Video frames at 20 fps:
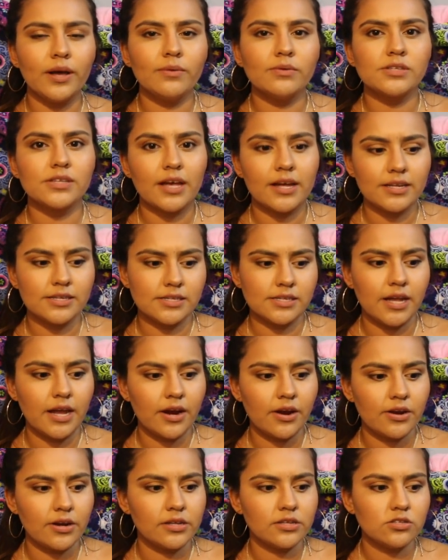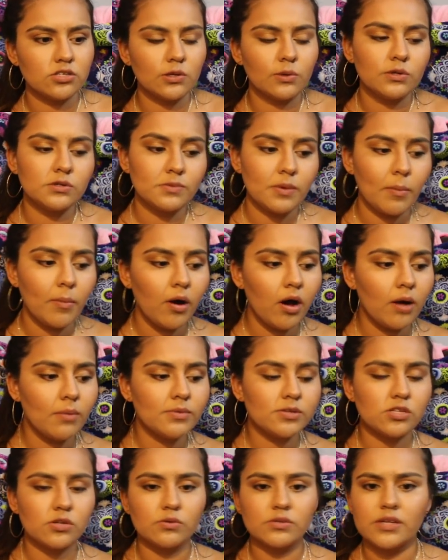I was kind of scared, and so was my
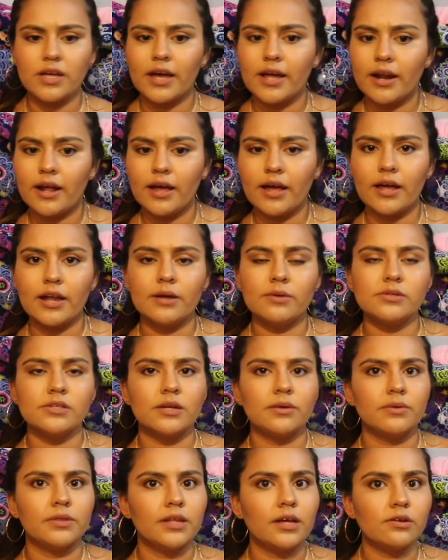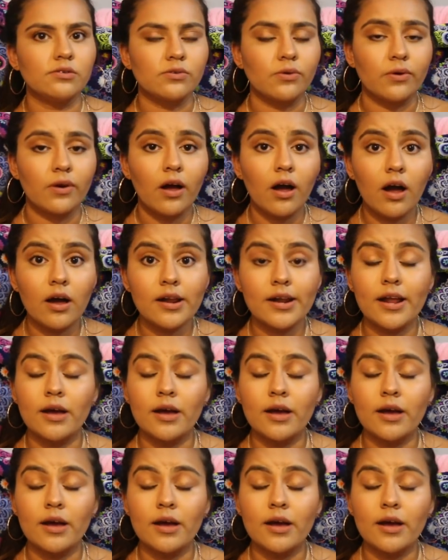mom, and so was Hedda. Hedda was like, what the hell's going on?